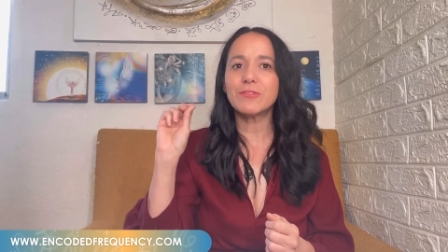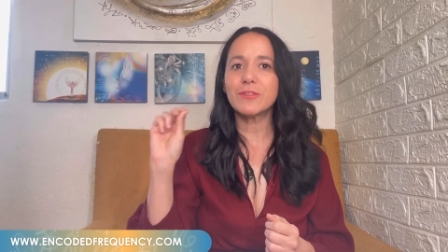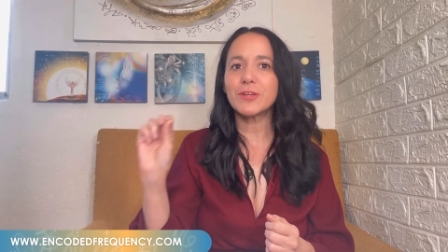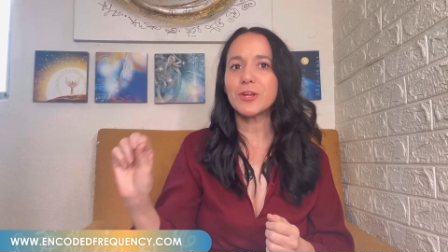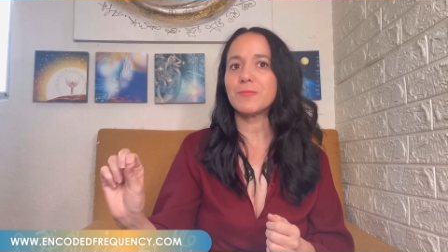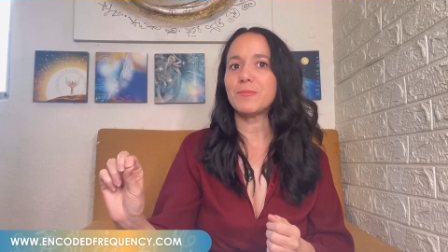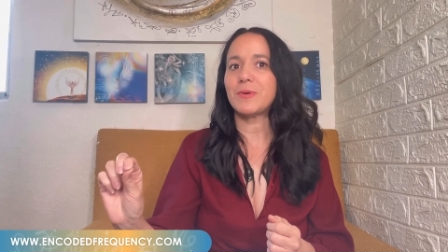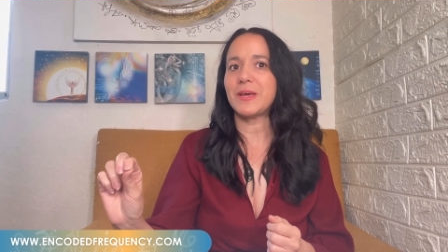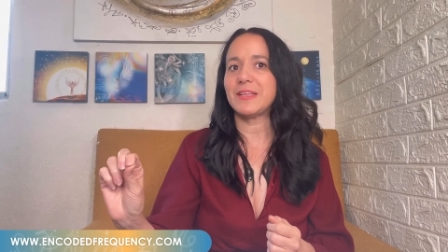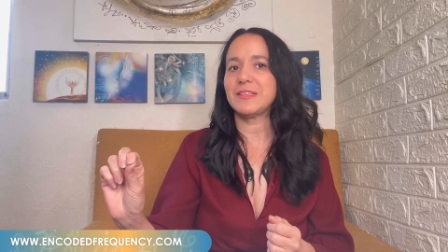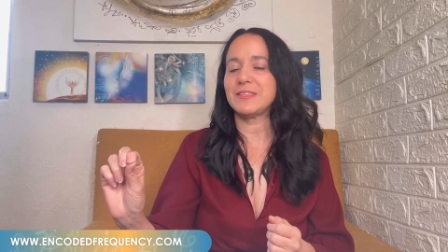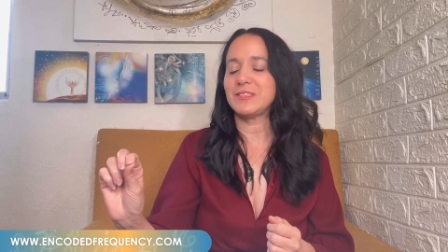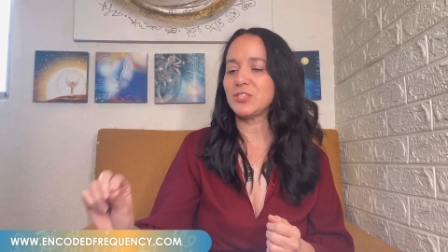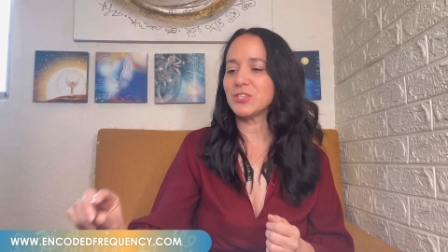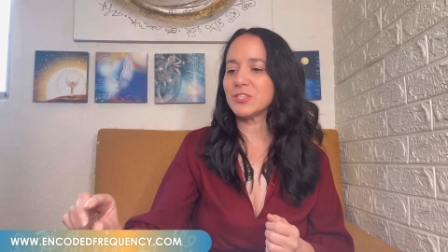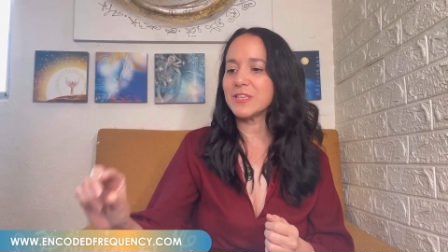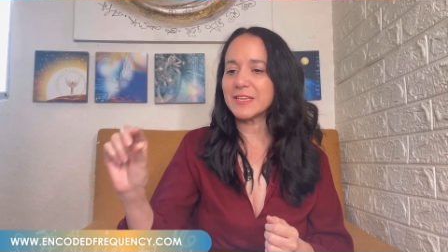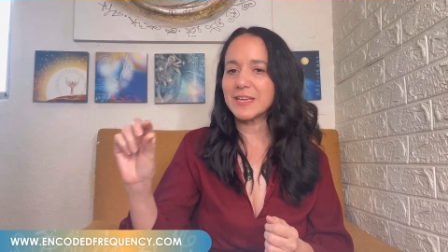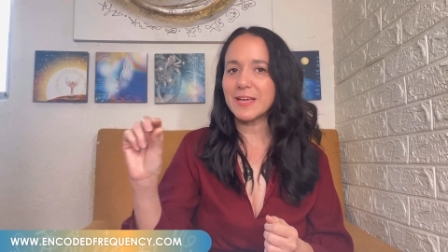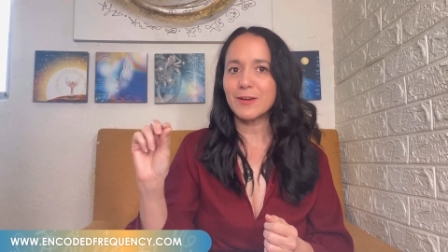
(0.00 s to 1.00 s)
a little bit,
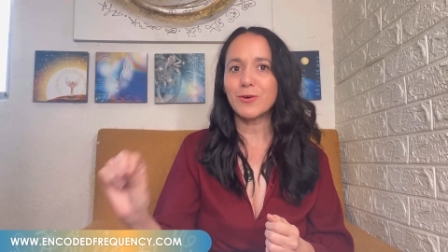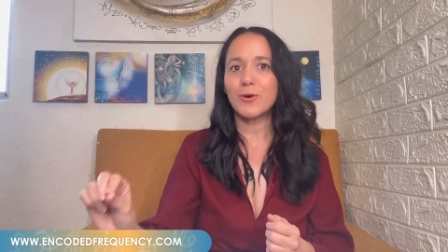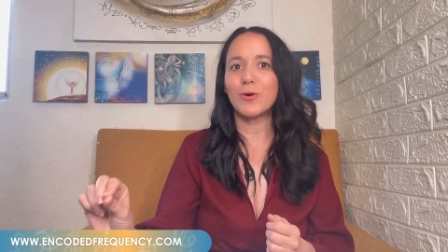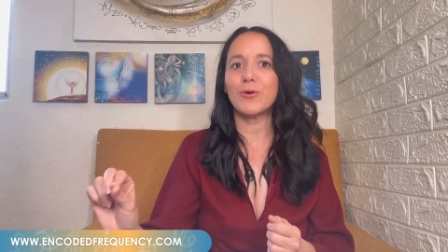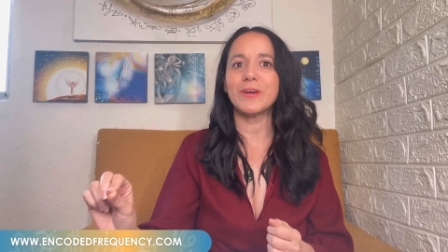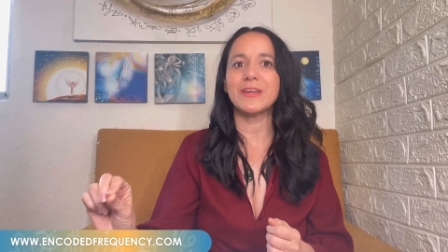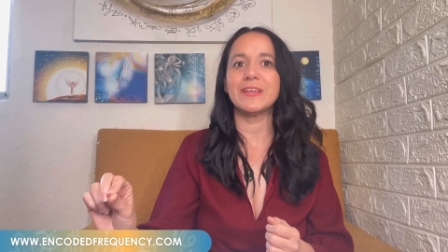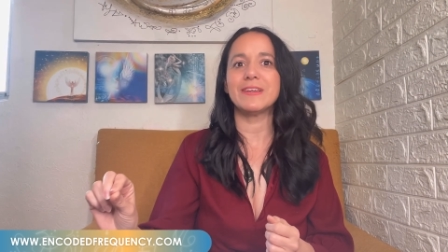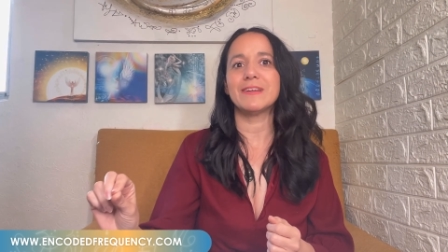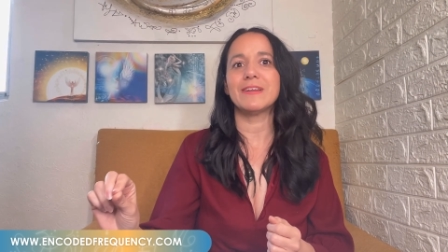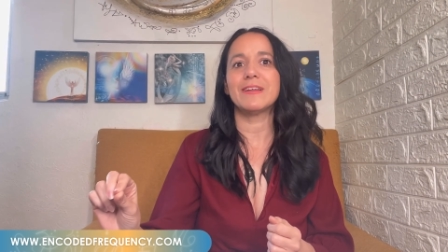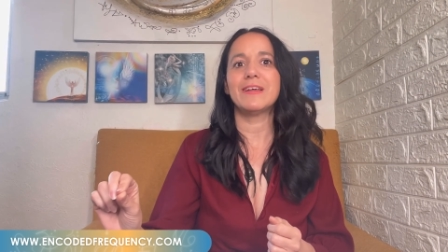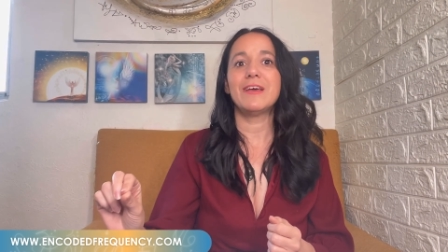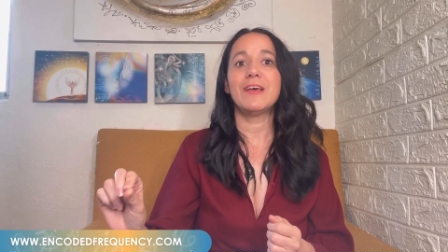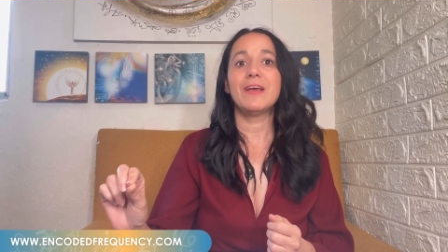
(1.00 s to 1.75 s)
just like a coin.